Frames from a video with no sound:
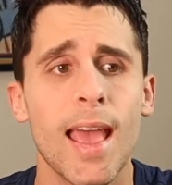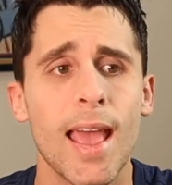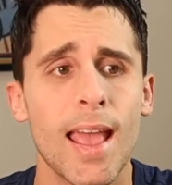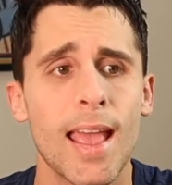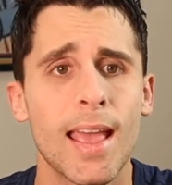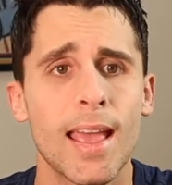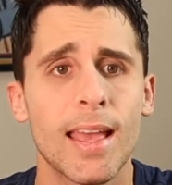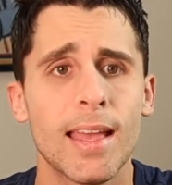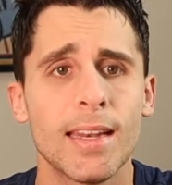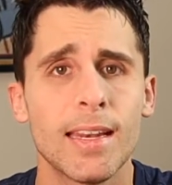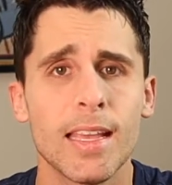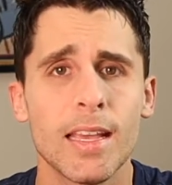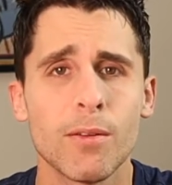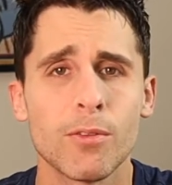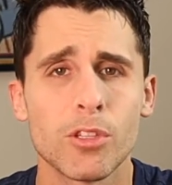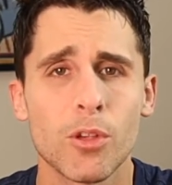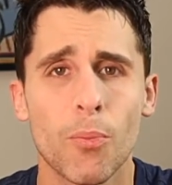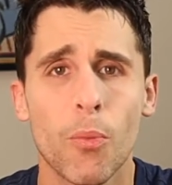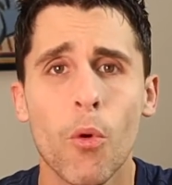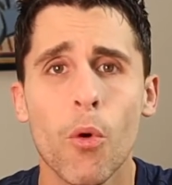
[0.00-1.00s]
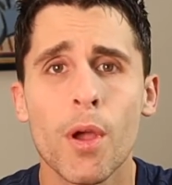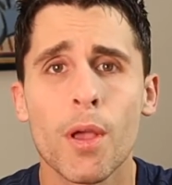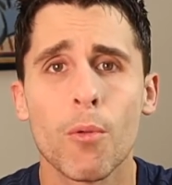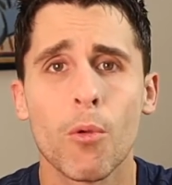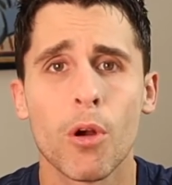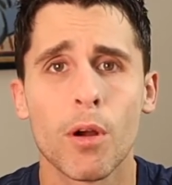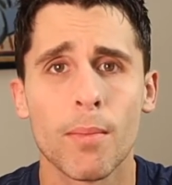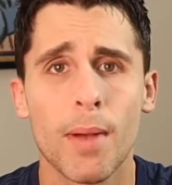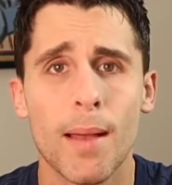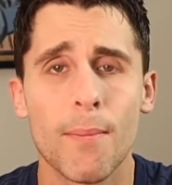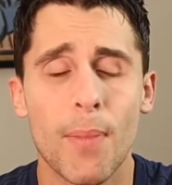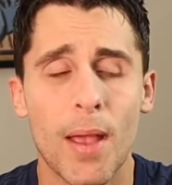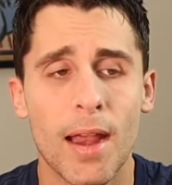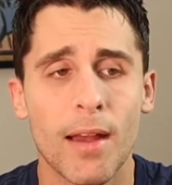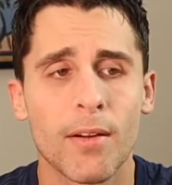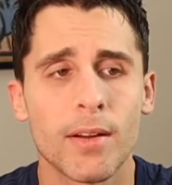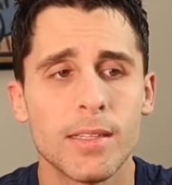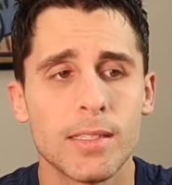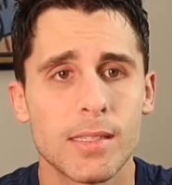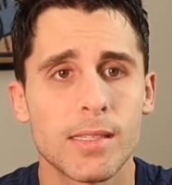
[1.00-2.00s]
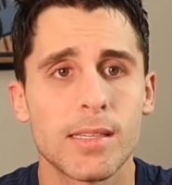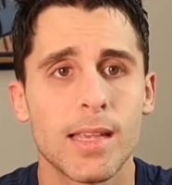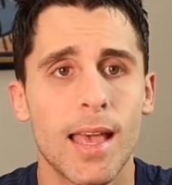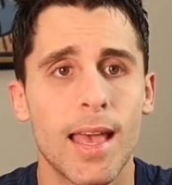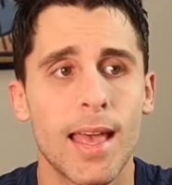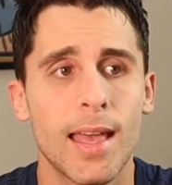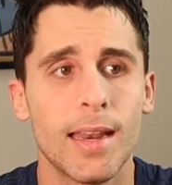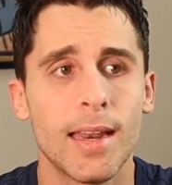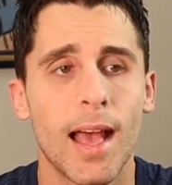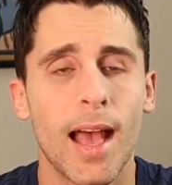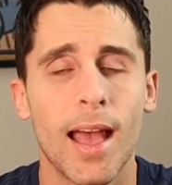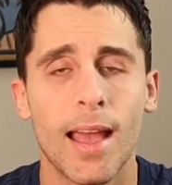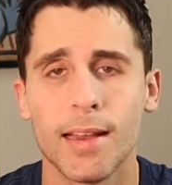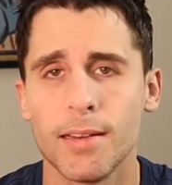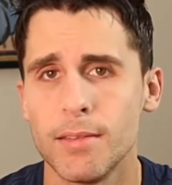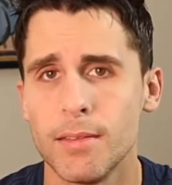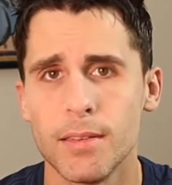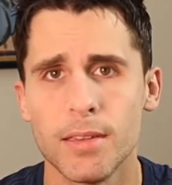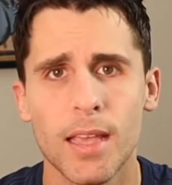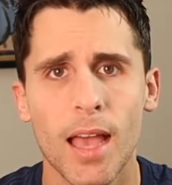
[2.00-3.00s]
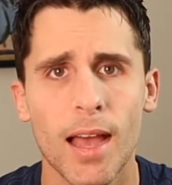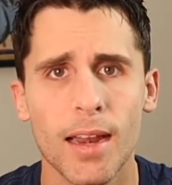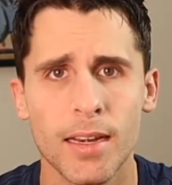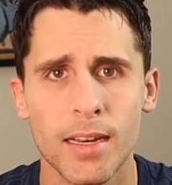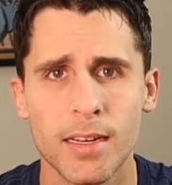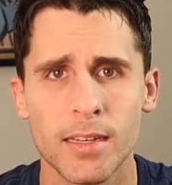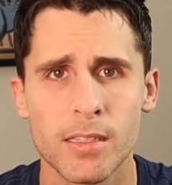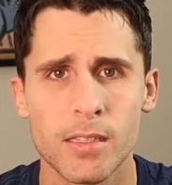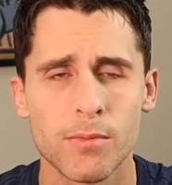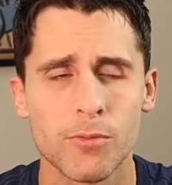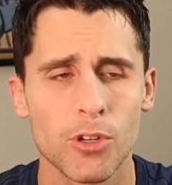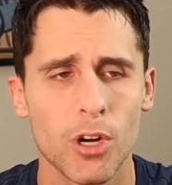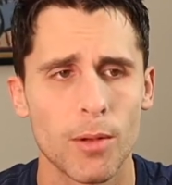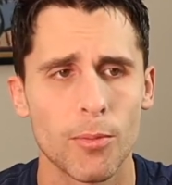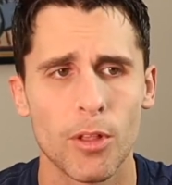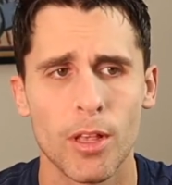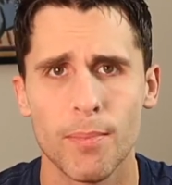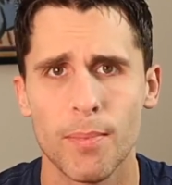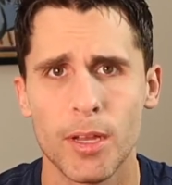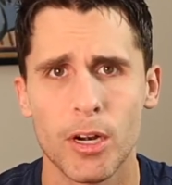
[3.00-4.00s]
And it was a point where my parents said I'd gotten into some trouble. I'd been